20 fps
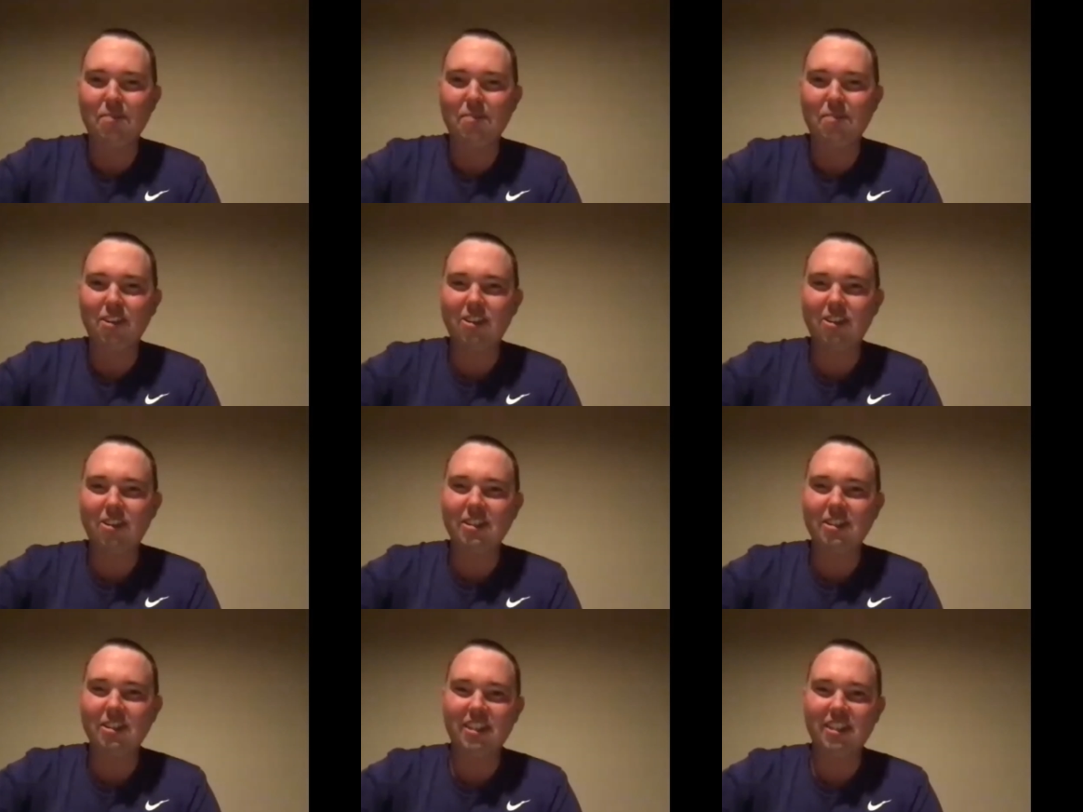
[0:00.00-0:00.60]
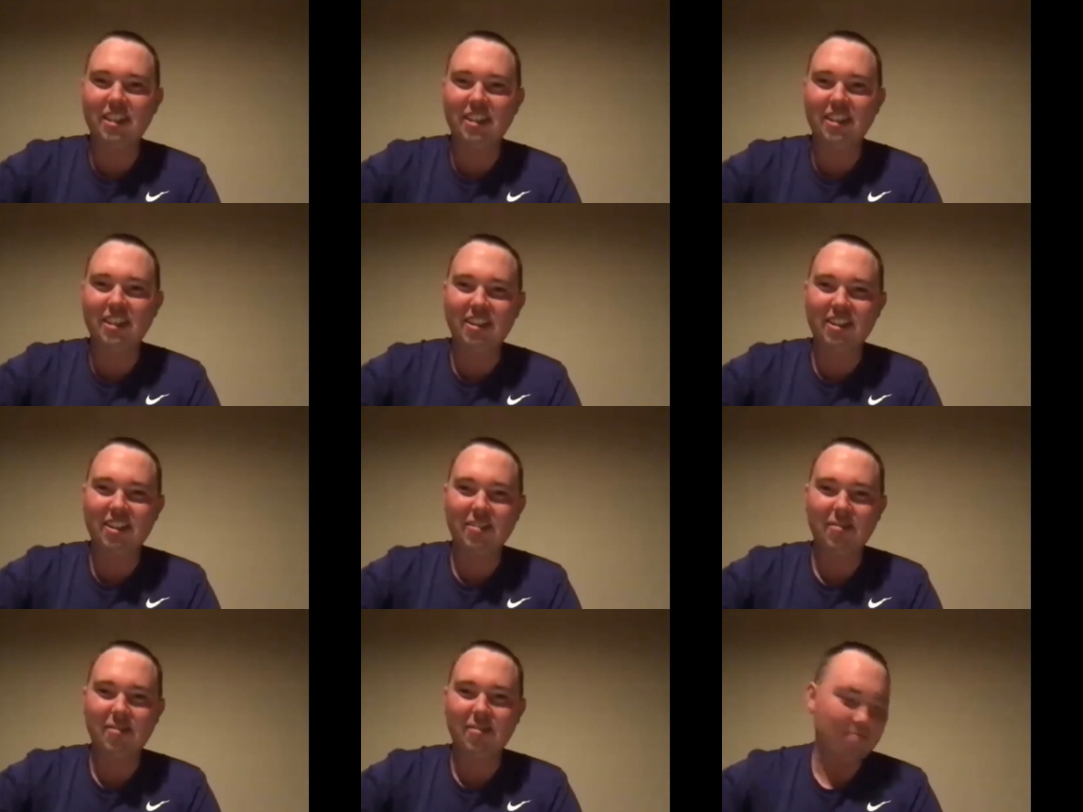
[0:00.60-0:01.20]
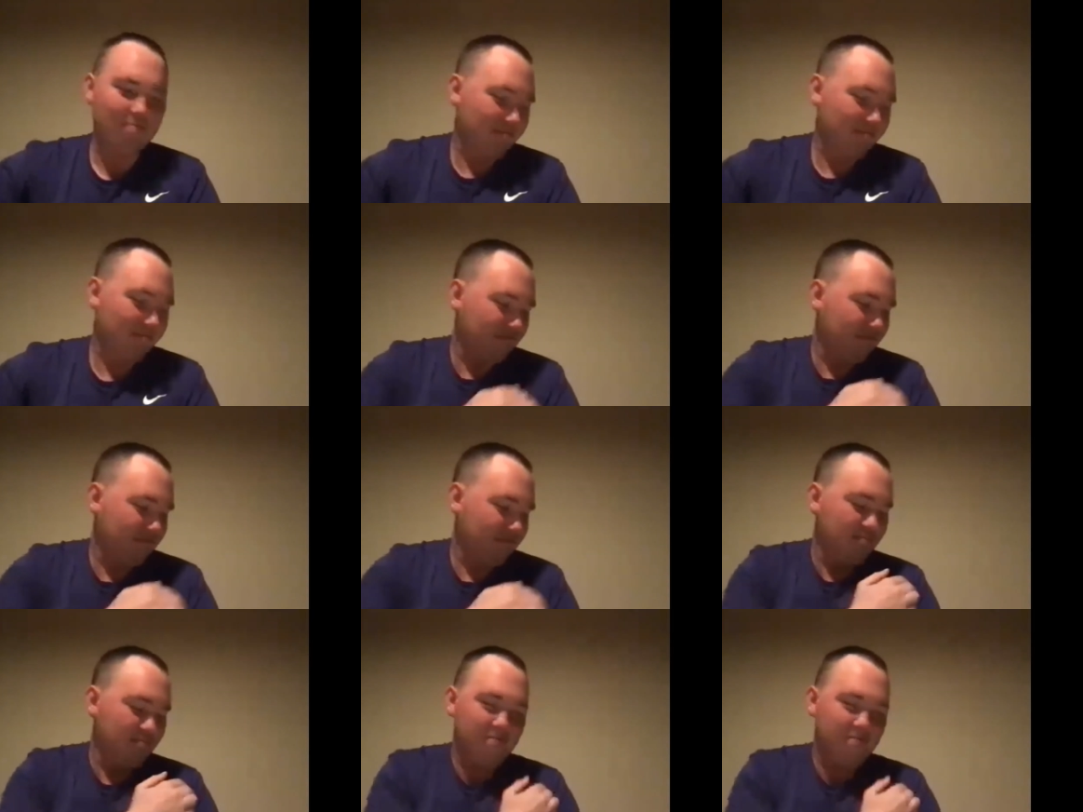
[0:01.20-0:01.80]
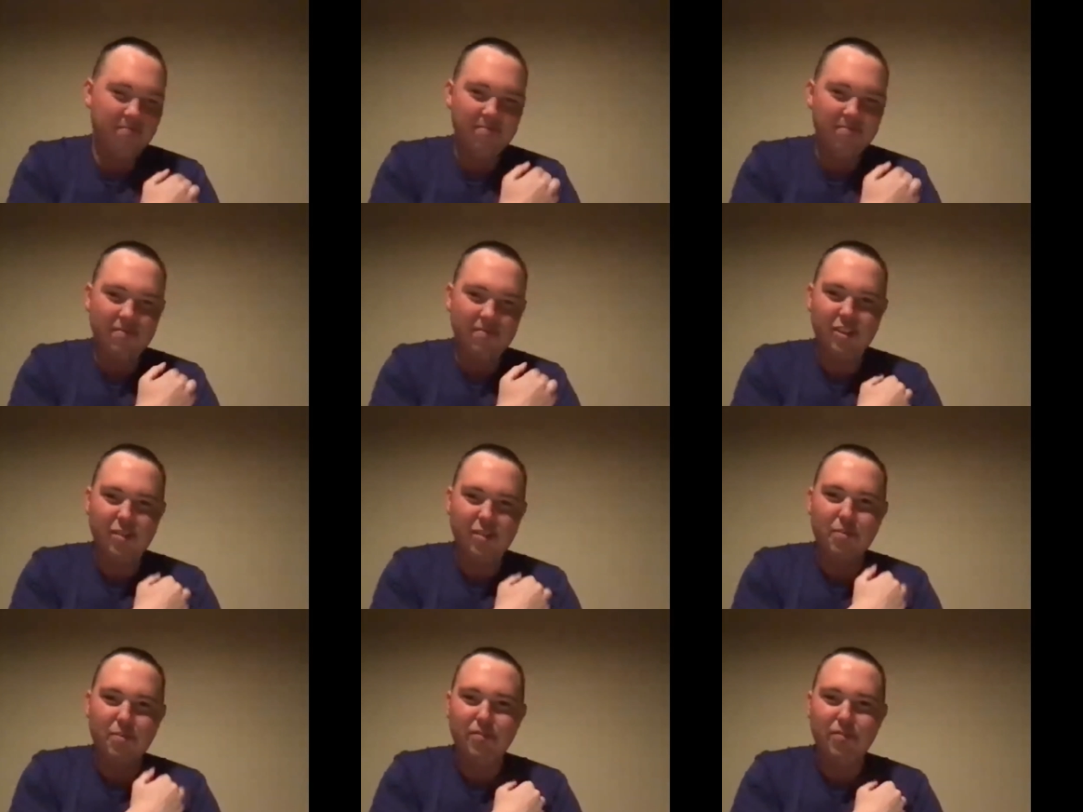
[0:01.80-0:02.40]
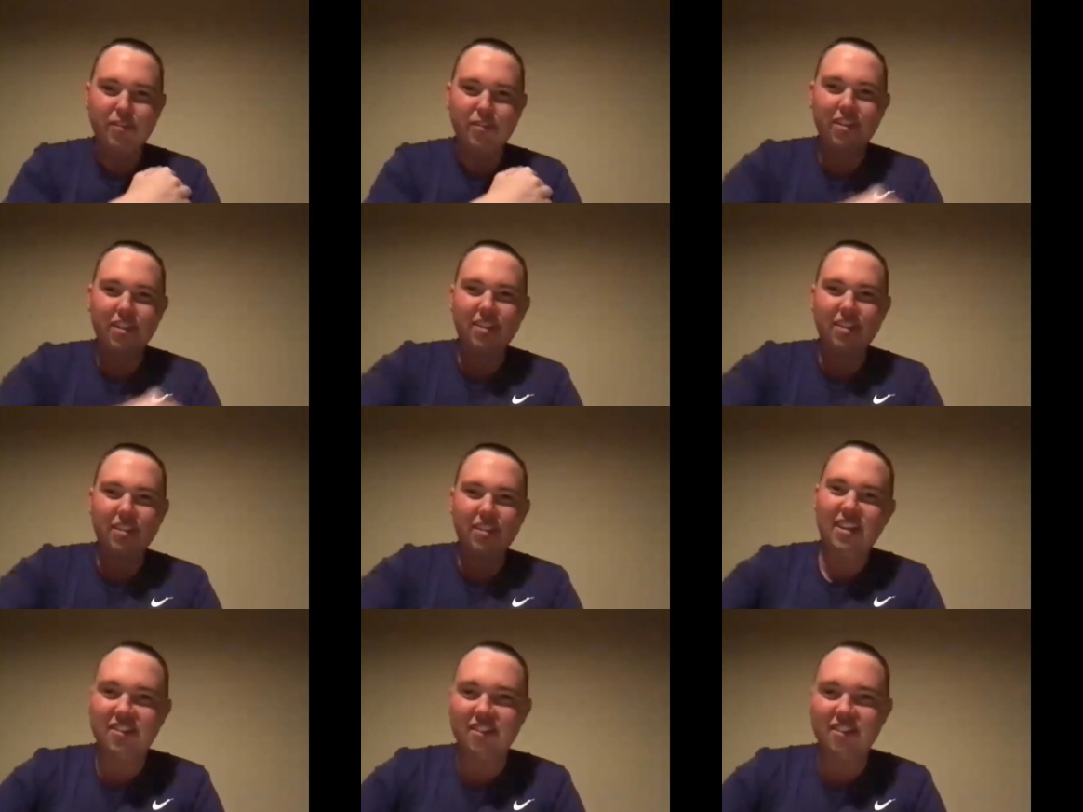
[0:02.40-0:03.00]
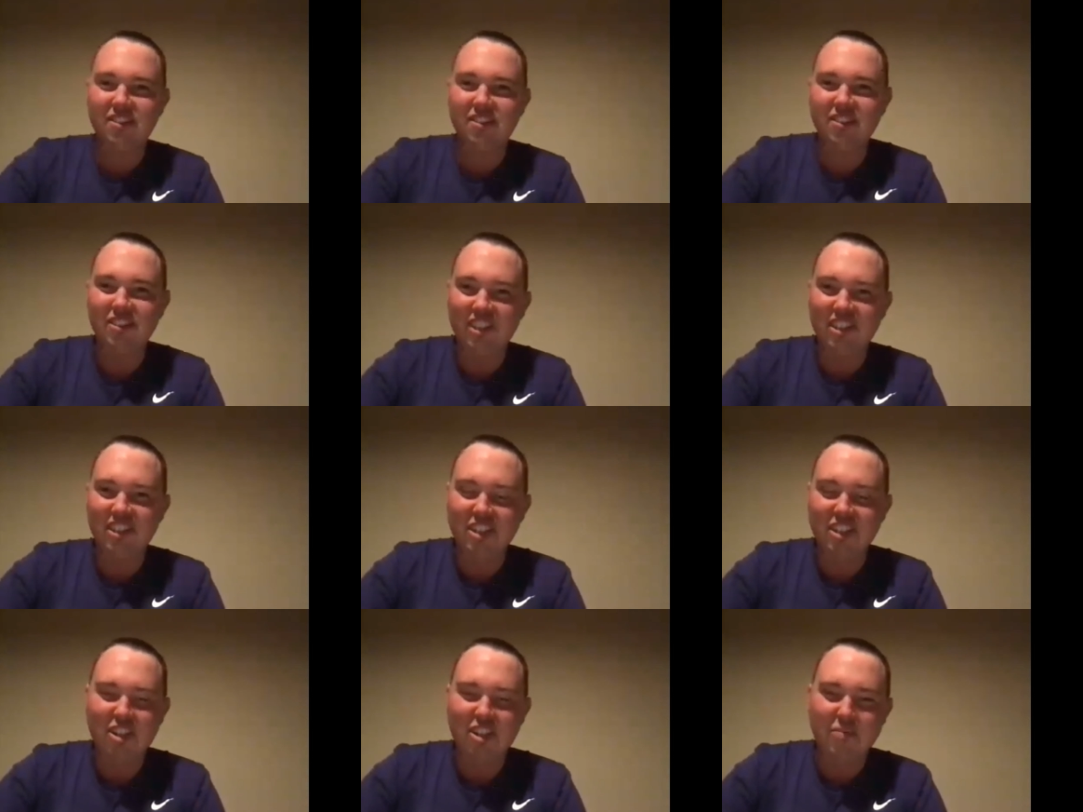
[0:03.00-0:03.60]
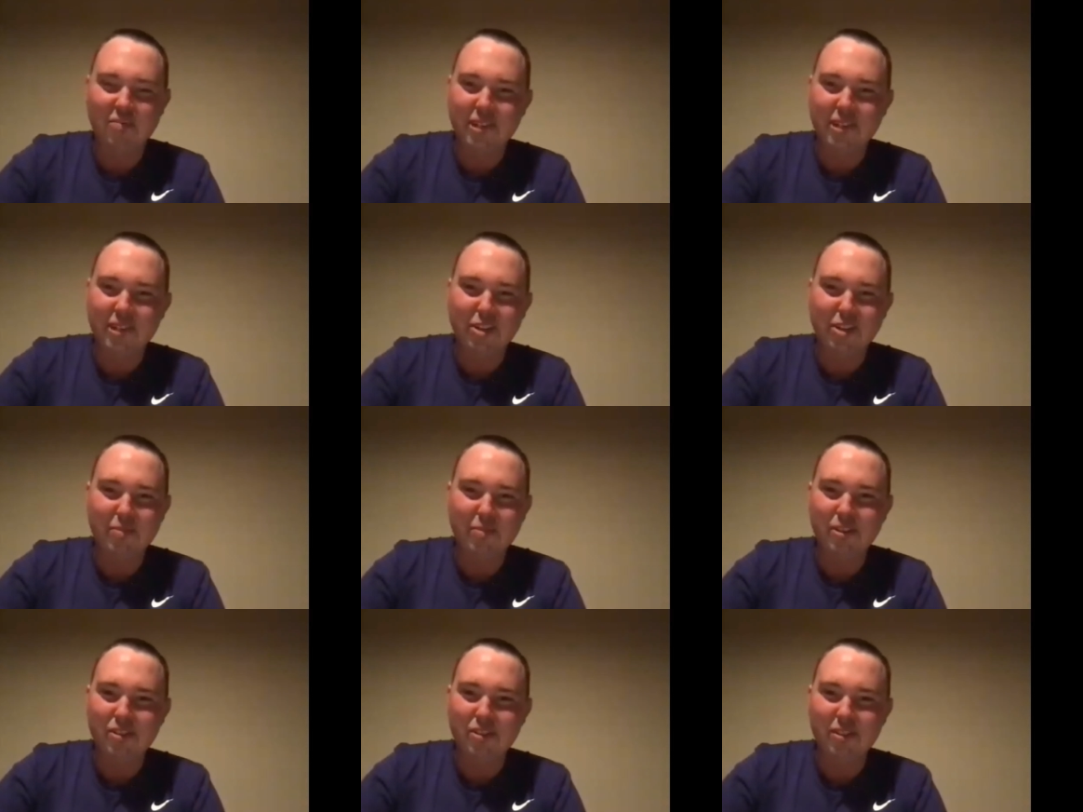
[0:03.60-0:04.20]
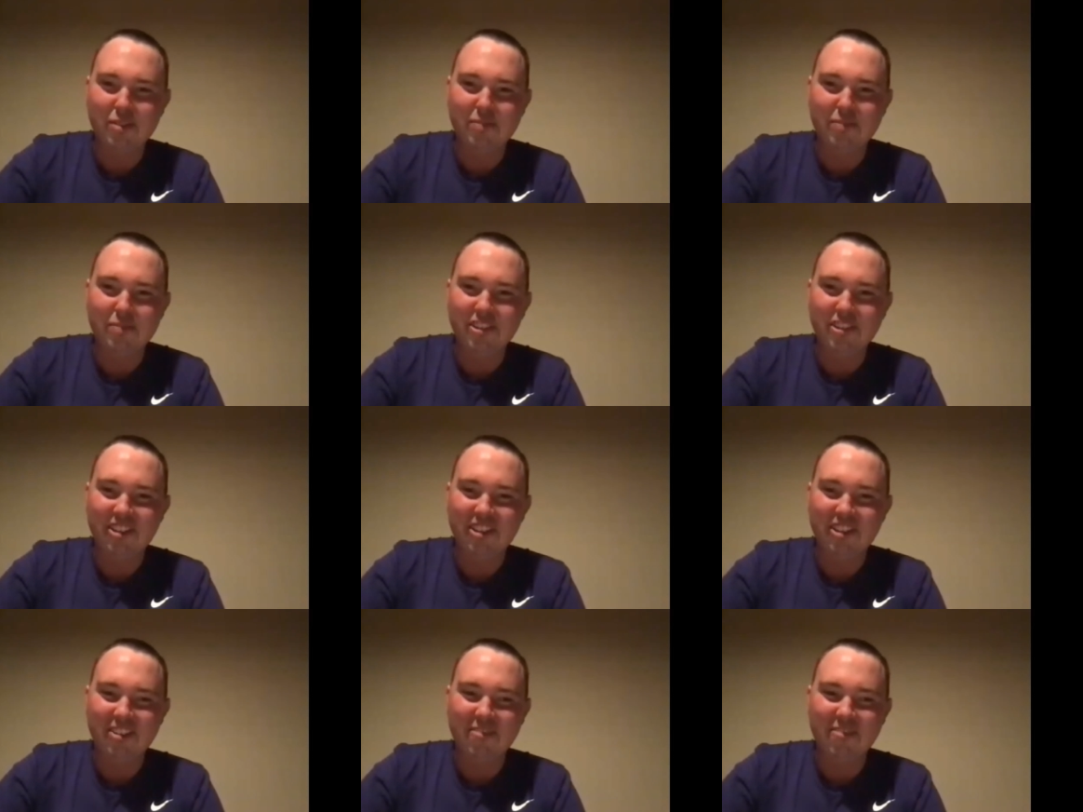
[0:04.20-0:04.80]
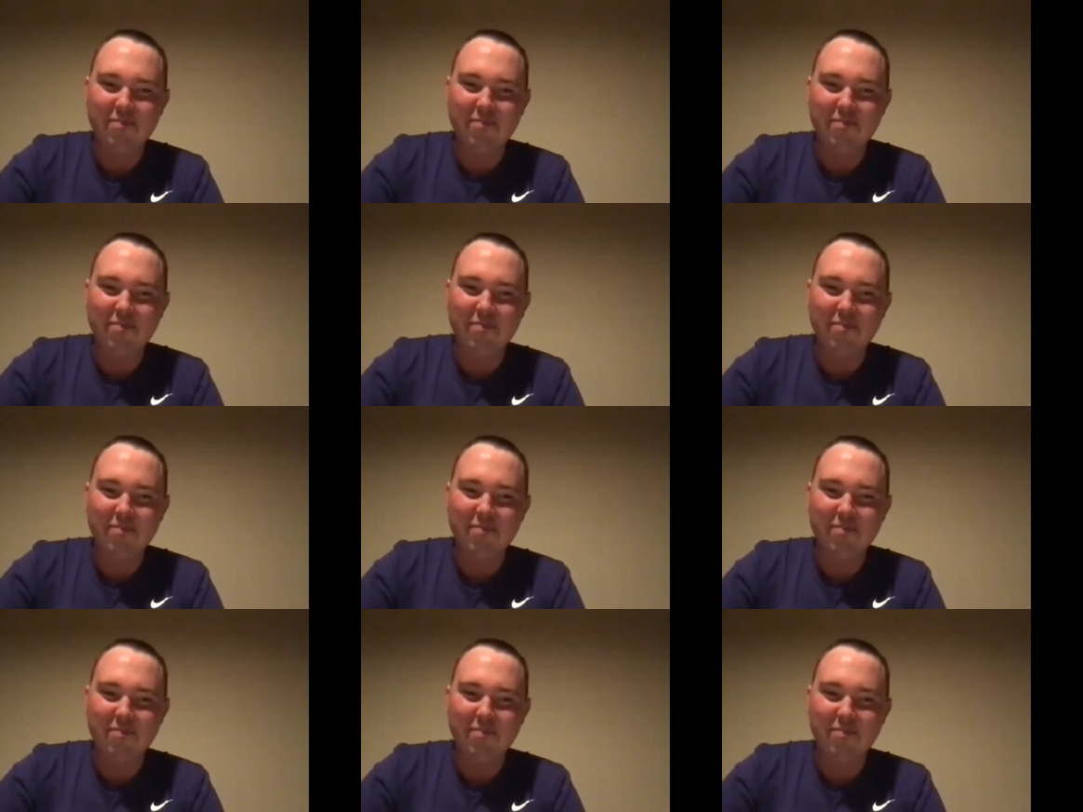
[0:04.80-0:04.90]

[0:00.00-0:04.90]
I'm probably gonna get a Semper Fi tattoo like on my arm or something.